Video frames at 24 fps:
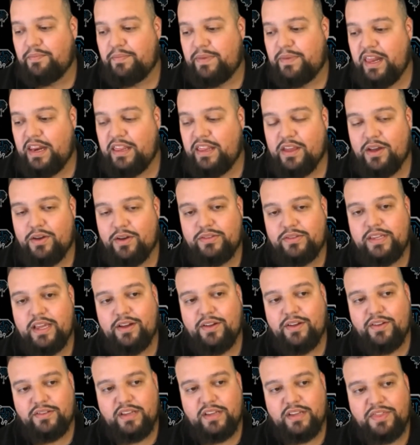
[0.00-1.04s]
Getting the
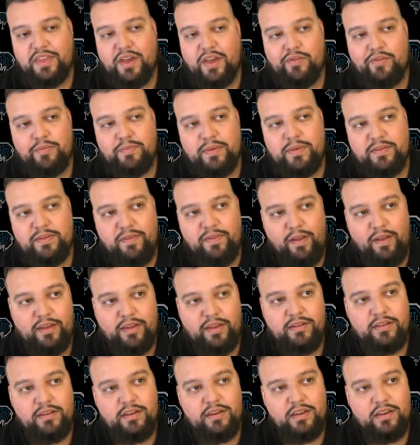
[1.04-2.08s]
hotels I thought would be
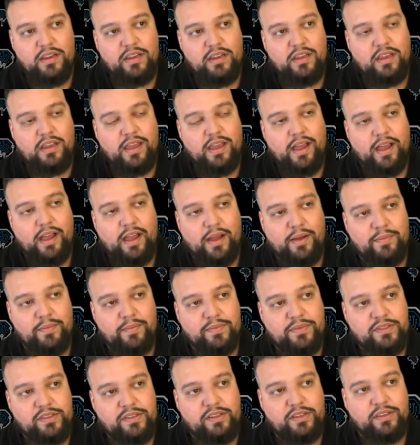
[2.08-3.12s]
fun.
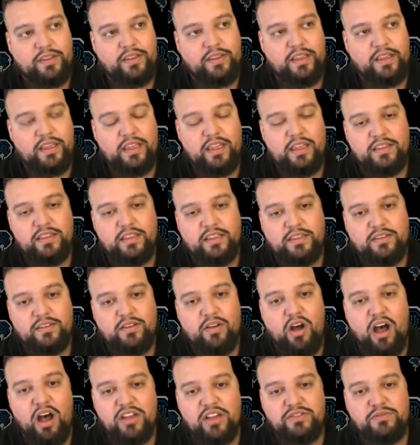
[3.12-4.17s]
The
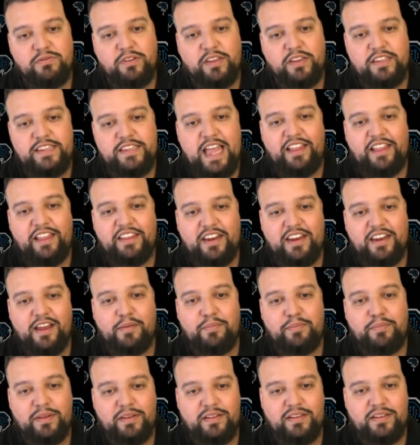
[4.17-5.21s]
cost really tallied
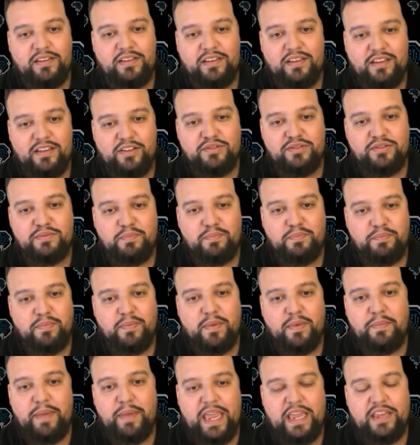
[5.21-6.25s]
up, and it was
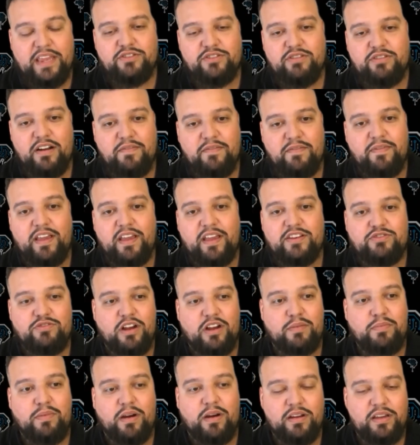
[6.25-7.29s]
a pain trying to find
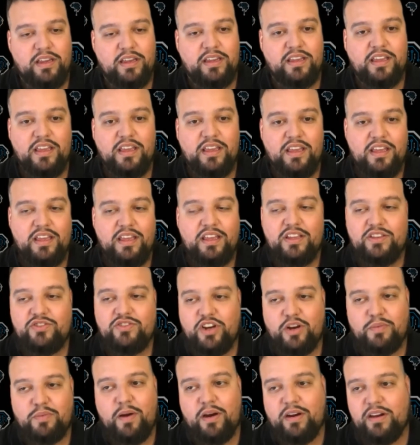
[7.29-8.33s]
truck parking.
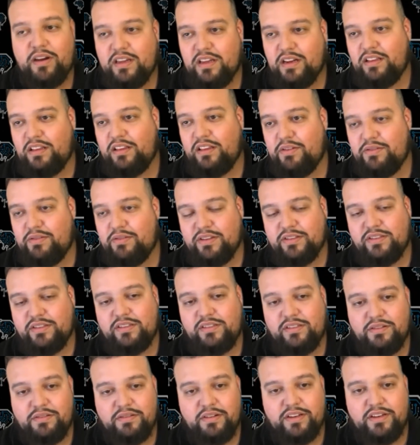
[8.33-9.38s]
Truck parking alone is
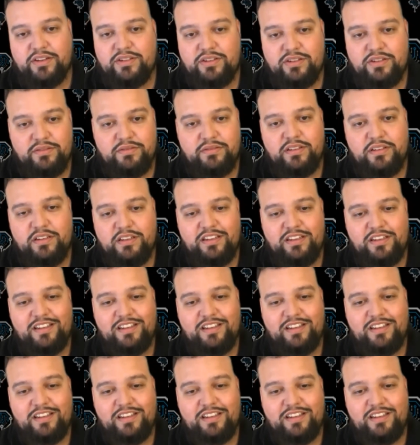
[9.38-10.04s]
its own issue.